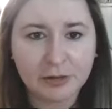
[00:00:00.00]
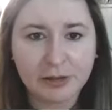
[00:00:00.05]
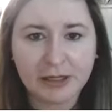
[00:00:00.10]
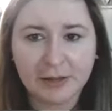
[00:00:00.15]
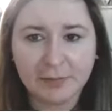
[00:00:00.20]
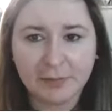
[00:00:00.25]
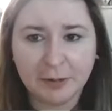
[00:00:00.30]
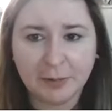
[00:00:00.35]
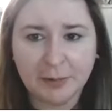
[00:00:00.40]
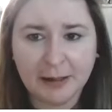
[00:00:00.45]

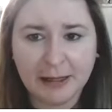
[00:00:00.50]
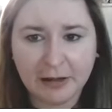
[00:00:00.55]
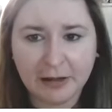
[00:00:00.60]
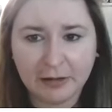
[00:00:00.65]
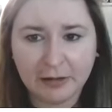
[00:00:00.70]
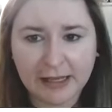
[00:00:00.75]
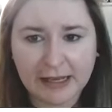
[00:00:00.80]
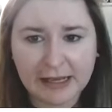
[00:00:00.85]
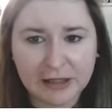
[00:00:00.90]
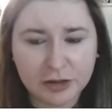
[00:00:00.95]
Adriana
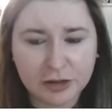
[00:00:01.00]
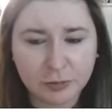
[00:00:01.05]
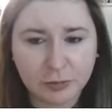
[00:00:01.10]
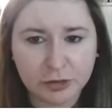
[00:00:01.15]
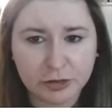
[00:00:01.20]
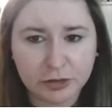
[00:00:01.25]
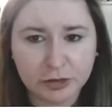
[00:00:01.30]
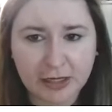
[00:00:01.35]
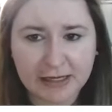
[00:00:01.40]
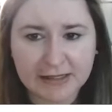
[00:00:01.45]
Papel
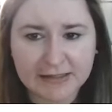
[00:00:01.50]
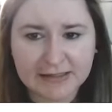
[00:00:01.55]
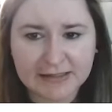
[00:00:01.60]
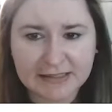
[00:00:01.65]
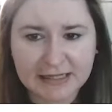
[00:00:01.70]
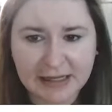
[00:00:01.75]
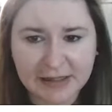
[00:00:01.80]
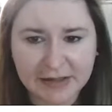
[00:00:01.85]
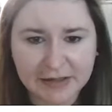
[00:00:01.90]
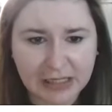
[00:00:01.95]
casual
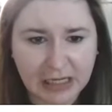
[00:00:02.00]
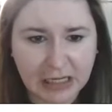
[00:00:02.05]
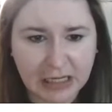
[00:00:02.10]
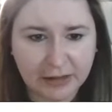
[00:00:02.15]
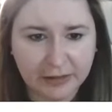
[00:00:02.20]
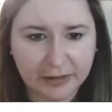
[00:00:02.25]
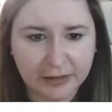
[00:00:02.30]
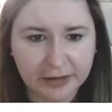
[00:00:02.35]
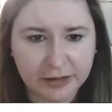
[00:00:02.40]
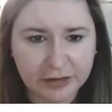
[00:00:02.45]
dress,
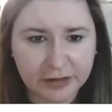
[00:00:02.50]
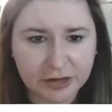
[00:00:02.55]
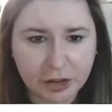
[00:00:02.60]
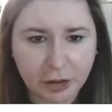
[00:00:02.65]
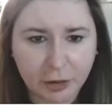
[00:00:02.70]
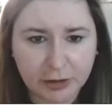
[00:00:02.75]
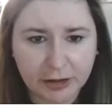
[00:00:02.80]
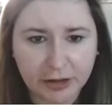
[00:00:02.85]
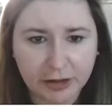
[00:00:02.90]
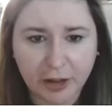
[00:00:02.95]

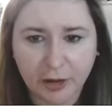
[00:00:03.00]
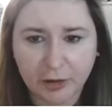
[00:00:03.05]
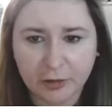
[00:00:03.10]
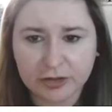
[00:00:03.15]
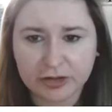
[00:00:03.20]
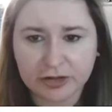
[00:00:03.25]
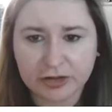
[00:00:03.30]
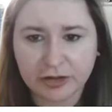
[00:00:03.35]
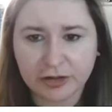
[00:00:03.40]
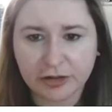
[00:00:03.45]
$10. Tote
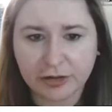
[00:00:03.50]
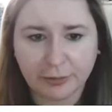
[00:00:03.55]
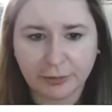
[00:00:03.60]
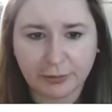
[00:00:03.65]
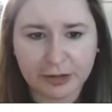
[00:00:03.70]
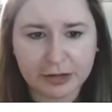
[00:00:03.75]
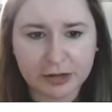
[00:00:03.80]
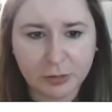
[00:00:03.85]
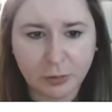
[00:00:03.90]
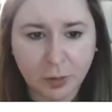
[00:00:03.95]
& Co
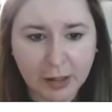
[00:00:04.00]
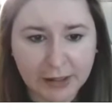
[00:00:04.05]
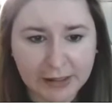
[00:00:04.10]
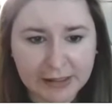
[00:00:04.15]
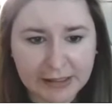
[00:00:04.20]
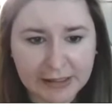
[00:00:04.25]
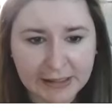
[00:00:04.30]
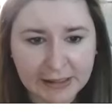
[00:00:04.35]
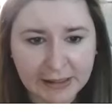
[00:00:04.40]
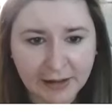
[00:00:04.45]
skirt,
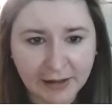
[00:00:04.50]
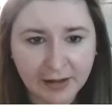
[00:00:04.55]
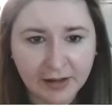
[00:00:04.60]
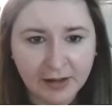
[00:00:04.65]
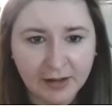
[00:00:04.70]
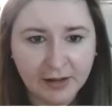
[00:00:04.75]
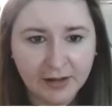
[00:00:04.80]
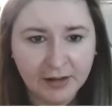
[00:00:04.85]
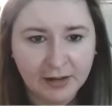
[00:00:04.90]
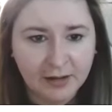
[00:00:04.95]

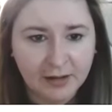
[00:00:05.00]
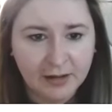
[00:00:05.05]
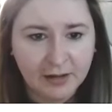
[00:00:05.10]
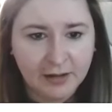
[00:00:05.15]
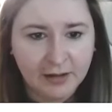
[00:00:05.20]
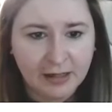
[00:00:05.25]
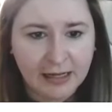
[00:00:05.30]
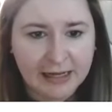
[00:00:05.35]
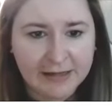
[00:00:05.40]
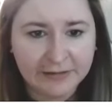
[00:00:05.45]
$320.
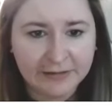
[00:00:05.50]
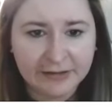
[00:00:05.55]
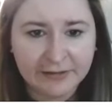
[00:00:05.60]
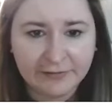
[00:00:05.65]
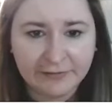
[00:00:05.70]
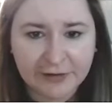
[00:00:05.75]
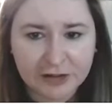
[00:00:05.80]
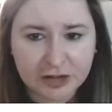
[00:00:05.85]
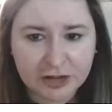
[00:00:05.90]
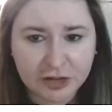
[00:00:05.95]

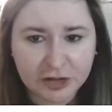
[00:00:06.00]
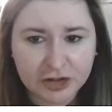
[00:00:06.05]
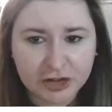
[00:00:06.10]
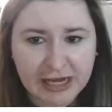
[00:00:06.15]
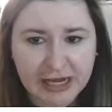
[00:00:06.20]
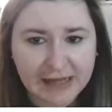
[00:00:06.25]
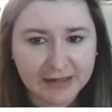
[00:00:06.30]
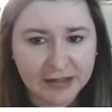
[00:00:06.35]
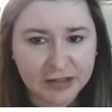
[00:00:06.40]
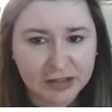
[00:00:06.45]
Eileen
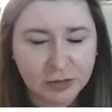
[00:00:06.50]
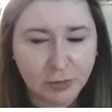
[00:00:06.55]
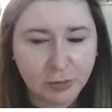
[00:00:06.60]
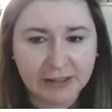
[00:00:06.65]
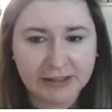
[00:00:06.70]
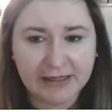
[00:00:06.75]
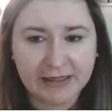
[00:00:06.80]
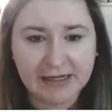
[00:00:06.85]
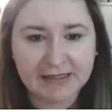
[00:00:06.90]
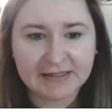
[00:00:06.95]
Fisher
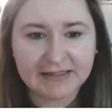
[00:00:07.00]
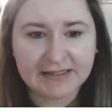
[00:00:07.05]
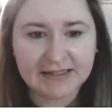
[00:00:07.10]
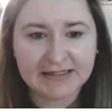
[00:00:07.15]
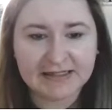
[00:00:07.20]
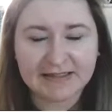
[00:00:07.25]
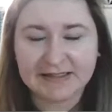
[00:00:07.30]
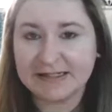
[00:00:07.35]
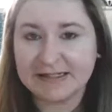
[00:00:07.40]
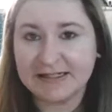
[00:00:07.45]
jacket,
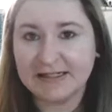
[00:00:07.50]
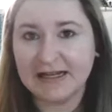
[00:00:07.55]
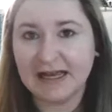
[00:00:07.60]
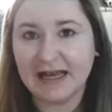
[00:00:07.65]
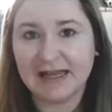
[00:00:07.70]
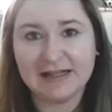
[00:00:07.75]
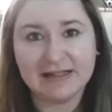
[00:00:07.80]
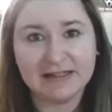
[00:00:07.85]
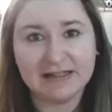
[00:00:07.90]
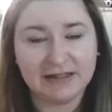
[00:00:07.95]

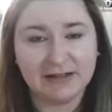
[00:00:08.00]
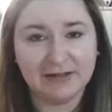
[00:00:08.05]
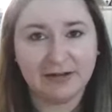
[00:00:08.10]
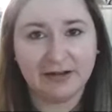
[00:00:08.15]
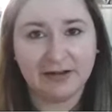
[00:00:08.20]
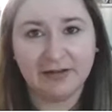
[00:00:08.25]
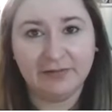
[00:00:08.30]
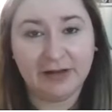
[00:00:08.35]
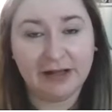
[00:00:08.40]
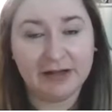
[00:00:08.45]
$29.16. I
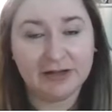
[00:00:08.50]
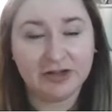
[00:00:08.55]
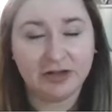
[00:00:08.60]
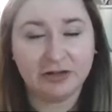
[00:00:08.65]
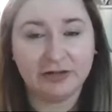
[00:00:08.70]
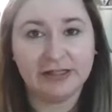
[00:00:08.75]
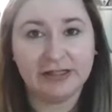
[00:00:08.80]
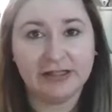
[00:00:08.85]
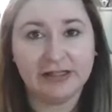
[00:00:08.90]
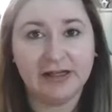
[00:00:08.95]
did
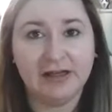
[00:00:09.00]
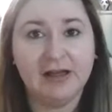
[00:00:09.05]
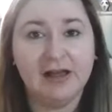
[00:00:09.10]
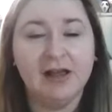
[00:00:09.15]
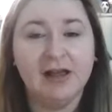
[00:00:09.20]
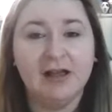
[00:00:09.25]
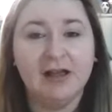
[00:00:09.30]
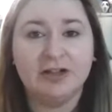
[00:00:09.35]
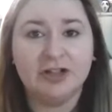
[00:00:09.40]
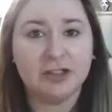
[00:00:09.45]

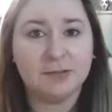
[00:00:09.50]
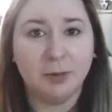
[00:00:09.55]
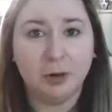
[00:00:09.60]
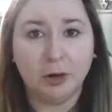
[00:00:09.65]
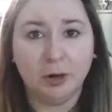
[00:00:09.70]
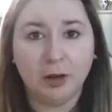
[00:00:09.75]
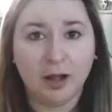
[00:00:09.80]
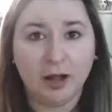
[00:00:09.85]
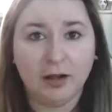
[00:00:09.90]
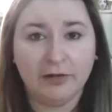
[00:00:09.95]
eventually
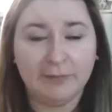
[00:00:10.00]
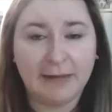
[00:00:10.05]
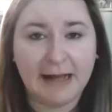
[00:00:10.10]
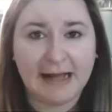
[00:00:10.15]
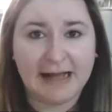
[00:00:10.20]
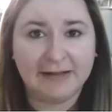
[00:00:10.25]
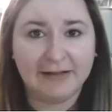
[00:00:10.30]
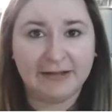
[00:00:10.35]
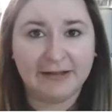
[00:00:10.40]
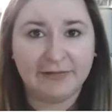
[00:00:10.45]
just pull
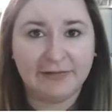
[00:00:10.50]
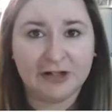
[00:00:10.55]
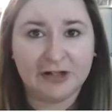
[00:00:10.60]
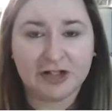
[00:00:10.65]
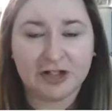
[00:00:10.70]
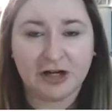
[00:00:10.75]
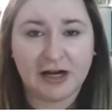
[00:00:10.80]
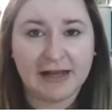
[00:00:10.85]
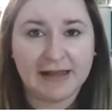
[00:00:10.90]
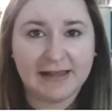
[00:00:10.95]
all of my
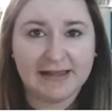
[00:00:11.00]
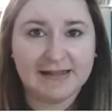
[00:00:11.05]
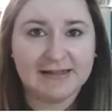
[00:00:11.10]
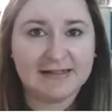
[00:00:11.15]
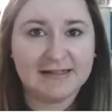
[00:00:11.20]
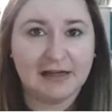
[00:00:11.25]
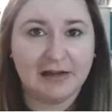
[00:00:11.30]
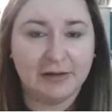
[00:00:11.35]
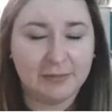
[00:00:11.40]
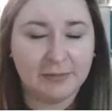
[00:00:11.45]
Eileen Fisher. I
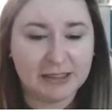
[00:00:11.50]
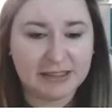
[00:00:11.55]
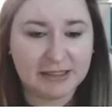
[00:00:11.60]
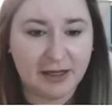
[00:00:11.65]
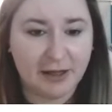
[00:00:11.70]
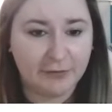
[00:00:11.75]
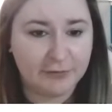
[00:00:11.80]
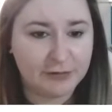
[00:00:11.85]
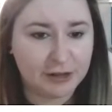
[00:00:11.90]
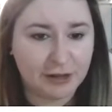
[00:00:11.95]
can't sell
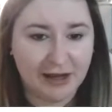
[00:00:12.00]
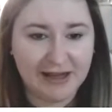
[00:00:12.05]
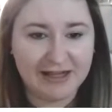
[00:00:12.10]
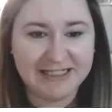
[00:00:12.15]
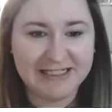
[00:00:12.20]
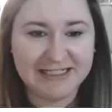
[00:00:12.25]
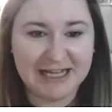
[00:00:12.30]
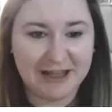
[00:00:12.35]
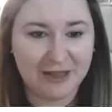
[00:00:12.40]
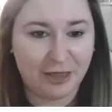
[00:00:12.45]
it myself,
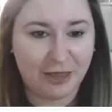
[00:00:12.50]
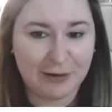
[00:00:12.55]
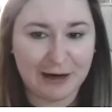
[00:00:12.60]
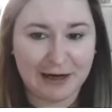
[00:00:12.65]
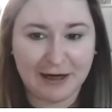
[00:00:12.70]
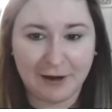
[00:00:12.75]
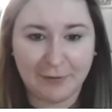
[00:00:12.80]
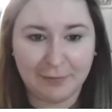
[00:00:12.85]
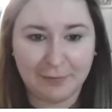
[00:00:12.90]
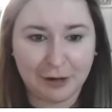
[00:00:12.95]
so I just
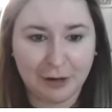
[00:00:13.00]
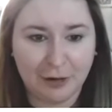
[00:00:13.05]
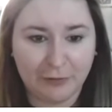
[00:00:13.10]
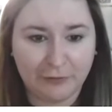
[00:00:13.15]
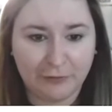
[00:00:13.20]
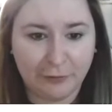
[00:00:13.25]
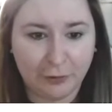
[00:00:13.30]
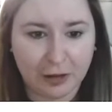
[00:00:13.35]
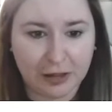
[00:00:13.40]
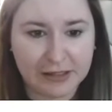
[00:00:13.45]
had
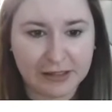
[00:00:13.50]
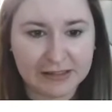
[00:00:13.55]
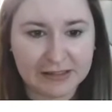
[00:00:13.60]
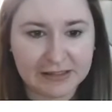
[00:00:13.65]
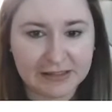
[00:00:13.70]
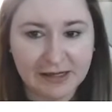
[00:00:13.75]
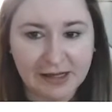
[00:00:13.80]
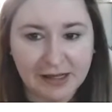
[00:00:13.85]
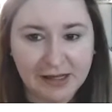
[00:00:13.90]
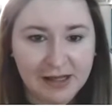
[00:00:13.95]
ThredUp go for
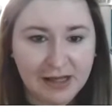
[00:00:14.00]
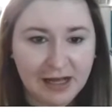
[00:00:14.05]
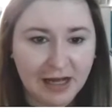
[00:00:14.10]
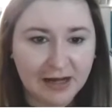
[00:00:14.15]
it.